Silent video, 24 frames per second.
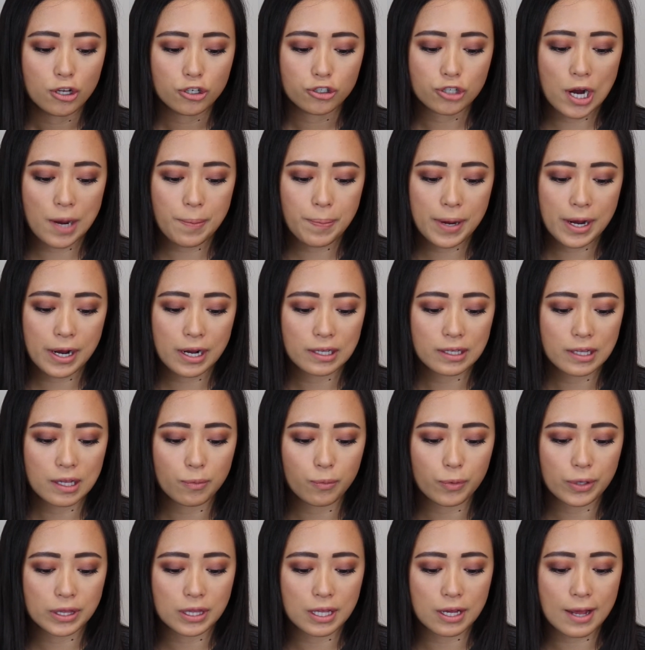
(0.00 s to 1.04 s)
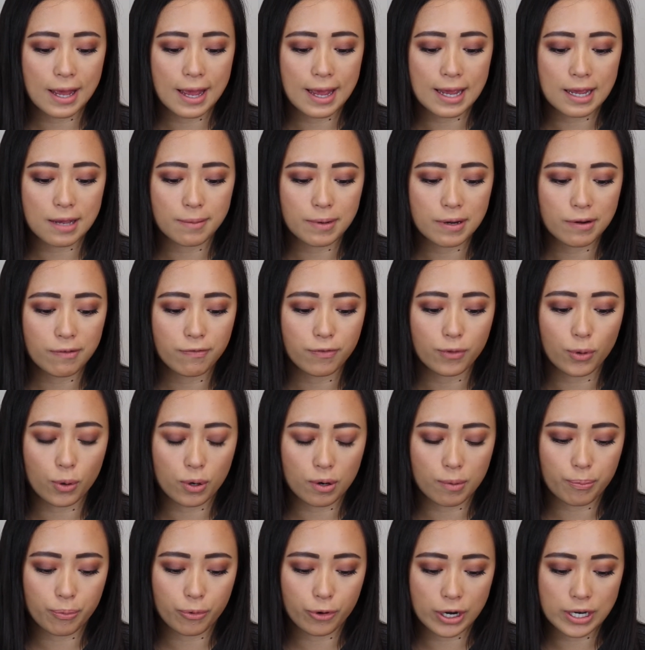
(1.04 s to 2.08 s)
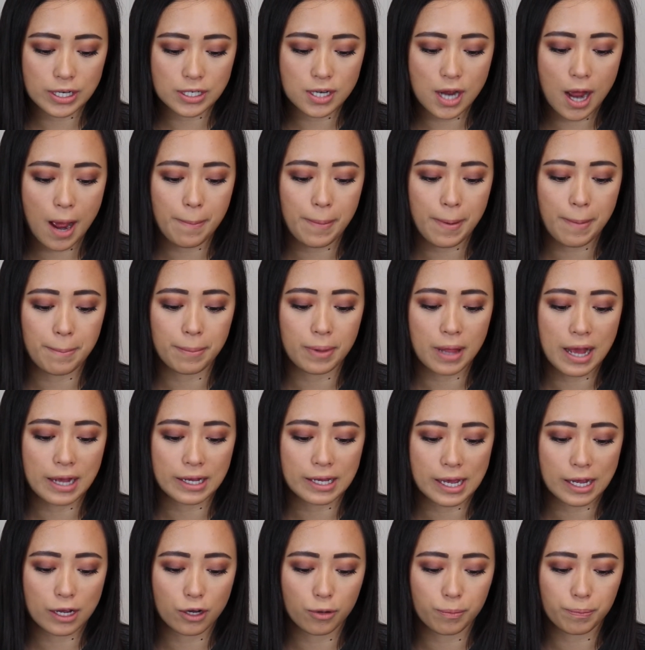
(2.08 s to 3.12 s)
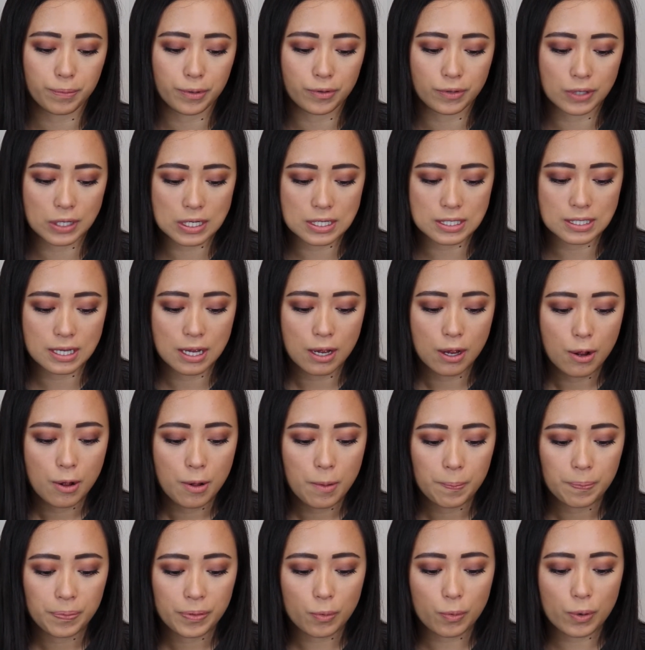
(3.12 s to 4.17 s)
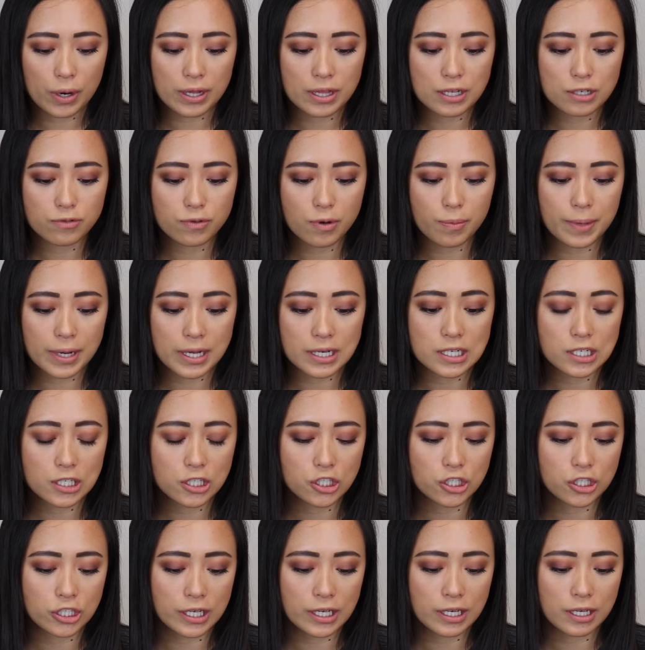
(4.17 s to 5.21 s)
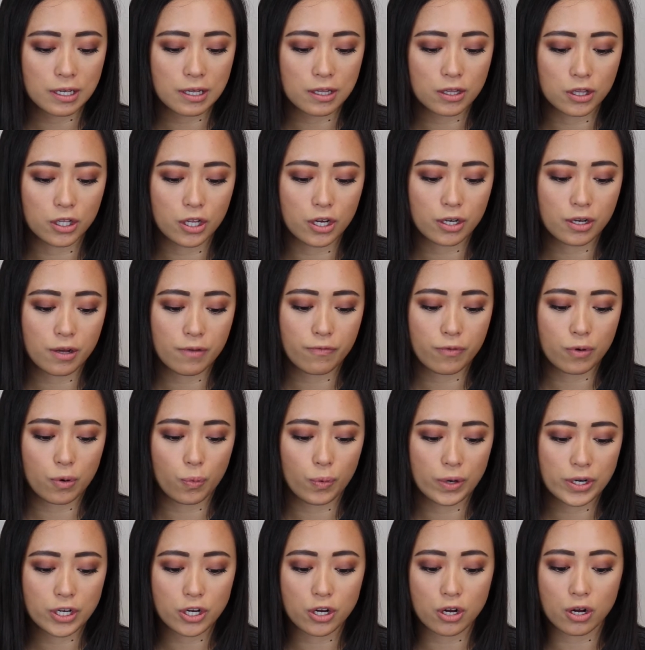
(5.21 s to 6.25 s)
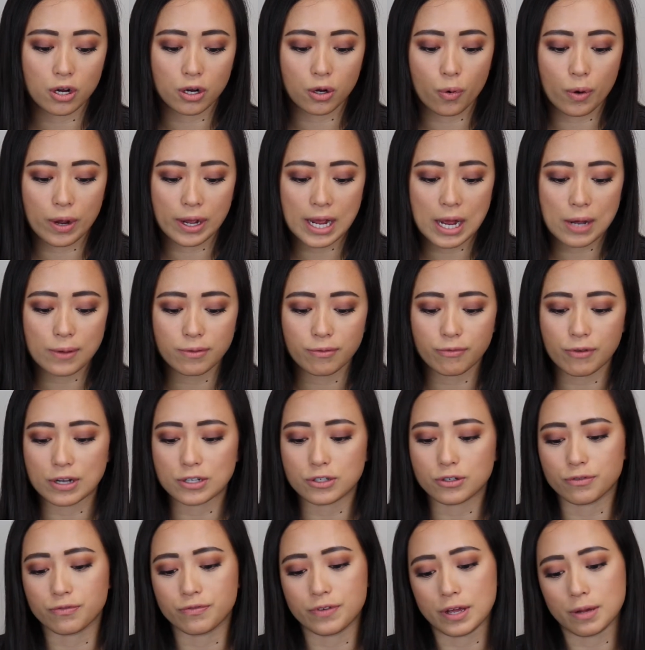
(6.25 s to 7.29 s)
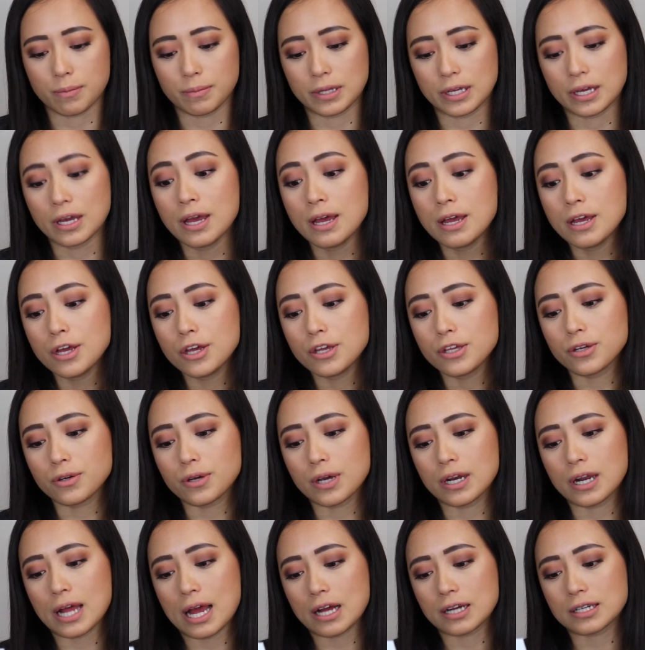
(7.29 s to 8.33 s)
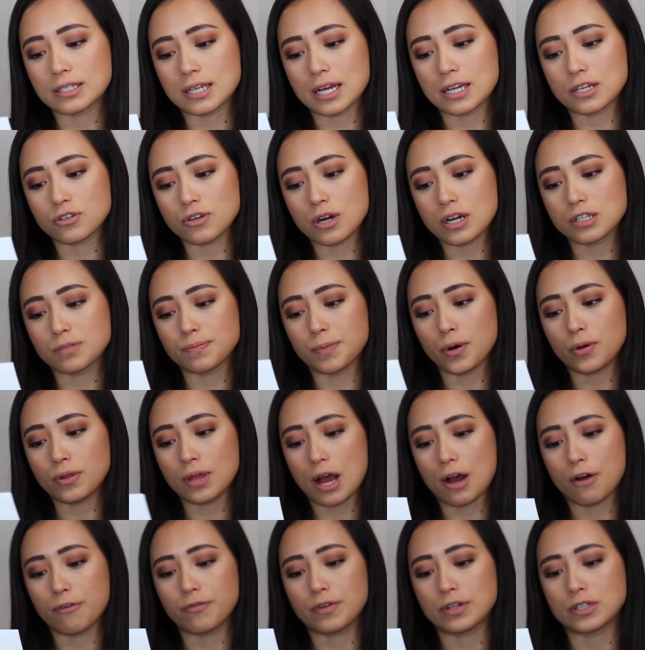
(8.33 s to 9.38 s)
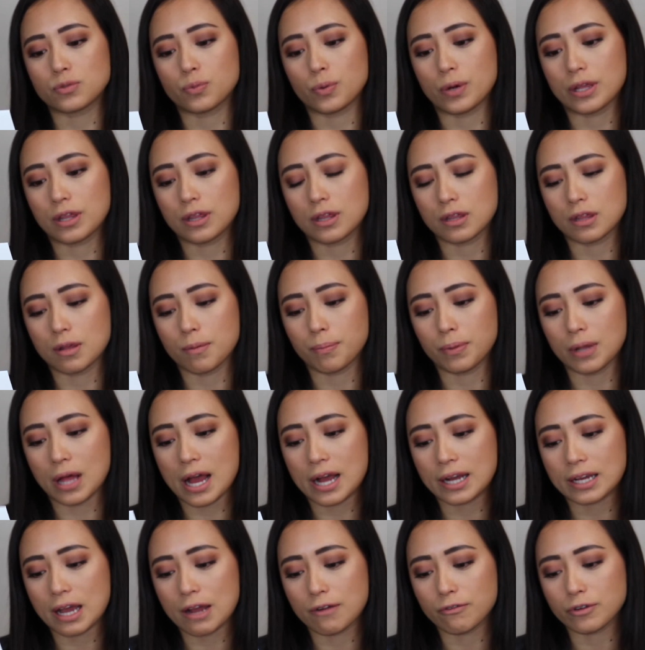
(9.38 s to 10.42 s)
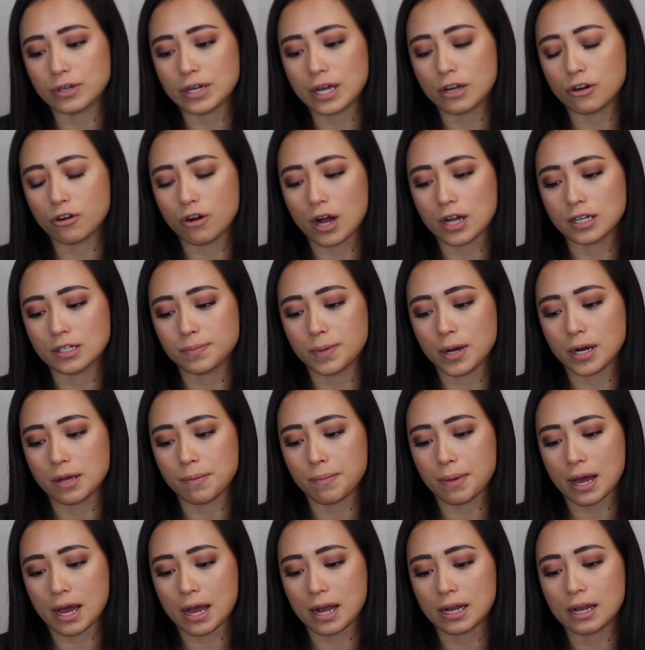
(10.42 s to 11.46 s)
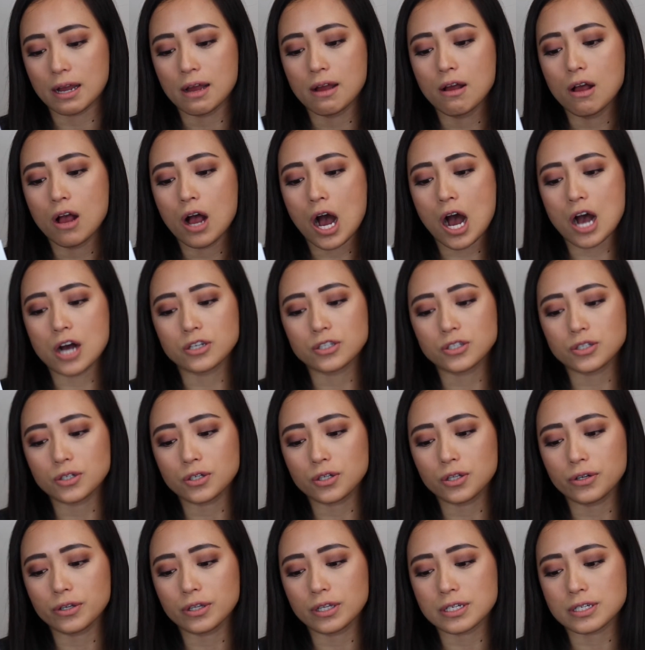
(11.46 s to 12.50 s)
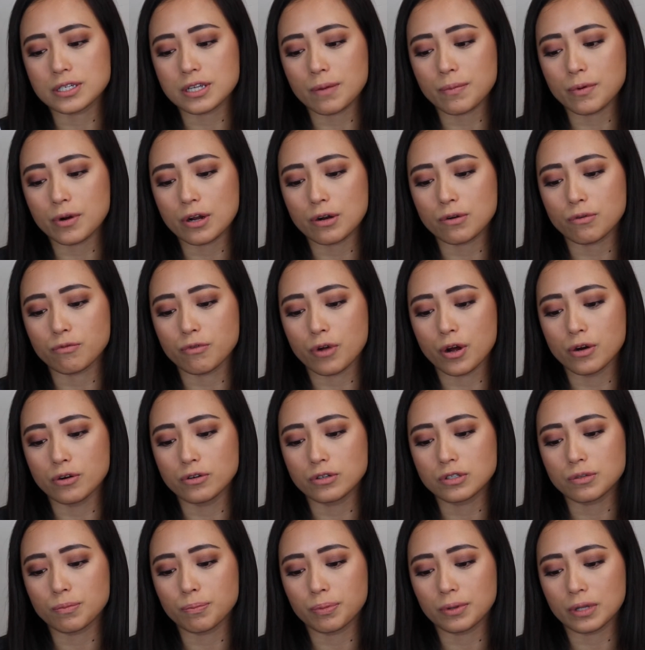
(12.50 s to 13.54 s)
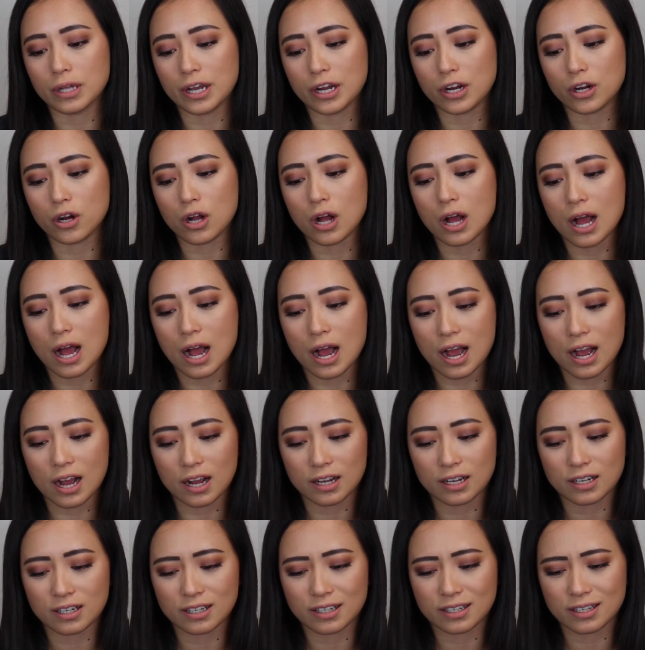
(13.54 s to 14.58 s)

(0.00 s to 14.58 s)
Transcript: Try pairing them with the Amy Flora print top and black ankle booties. Wear this romantic chic look for when you're going out with friends or family. You can accessorize both outfits with the black everyday crossbody bag. Also include the Summer and Rose Blair Hoshi